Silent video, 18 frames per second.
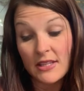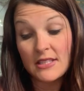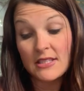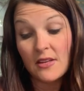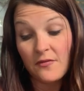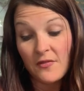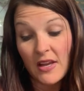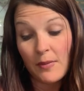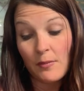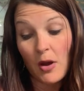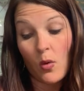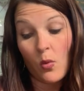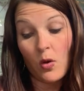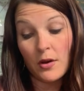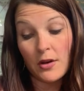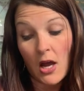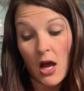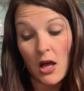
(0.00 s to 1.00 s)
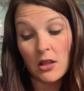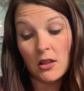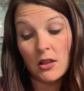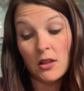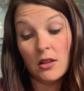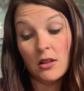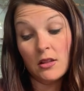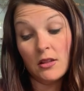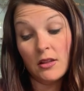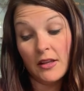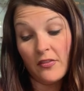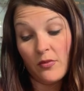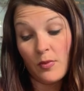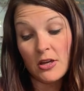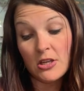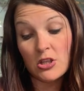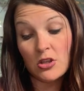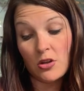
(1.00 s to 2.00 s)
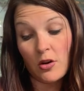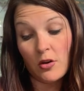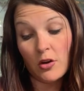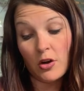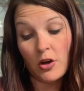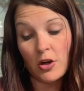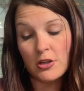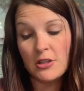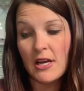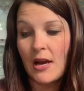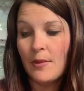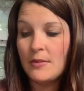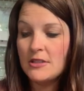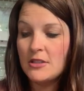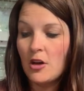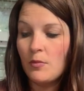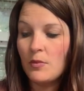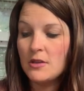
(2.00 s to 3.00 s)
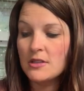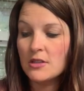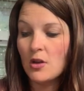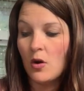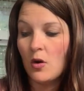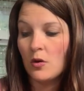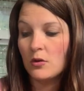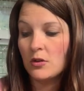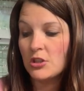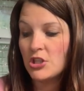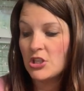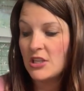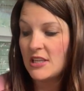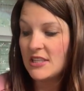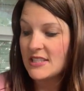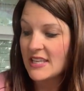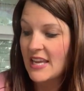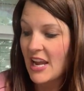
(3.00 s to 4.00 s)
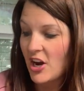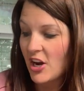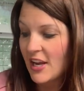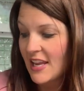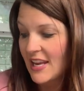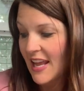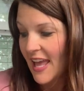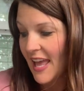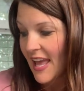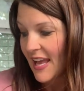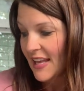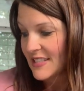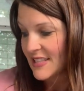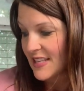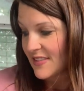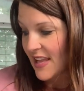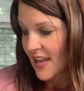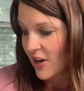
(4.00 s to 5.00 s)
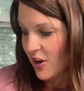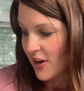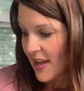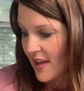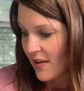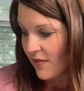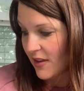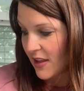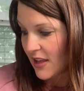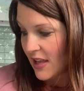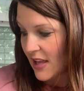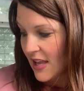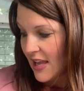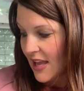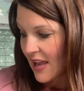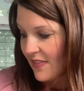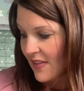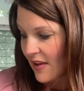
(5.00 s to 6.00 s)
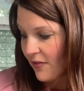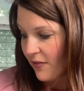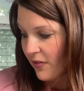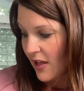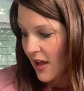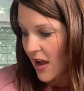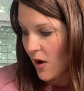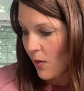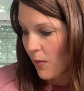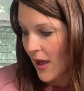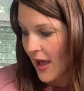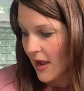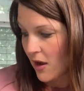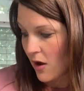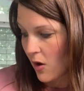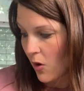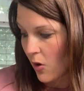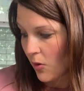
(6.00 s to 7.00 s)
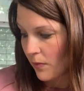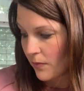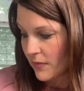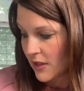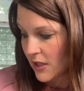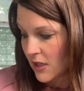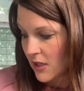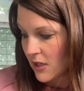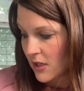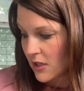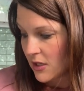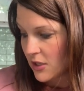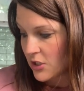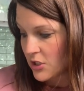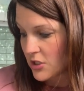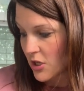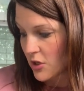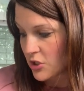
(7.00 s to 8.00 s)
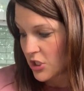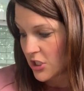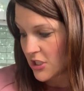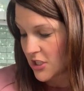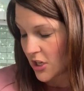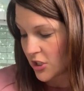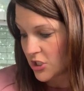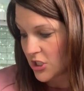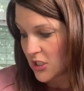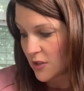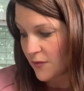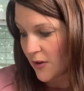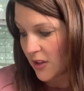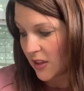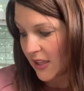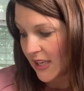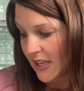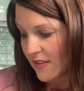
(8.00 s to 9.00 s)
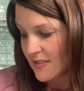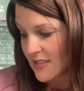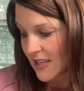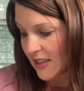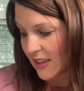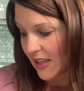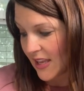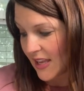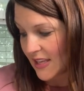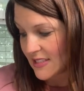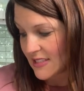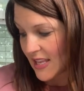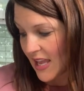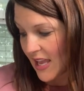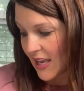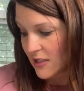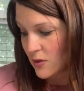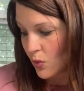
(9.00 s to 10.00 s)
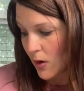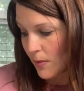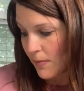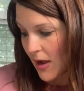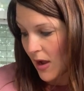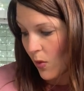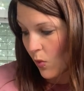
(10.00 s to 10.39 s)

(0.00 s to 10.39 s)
the female will not live much longer. Her time is almost gone. She's carrying eggs, and they are heavy, and they fly back home. So she searches for leaves and lays eggs one by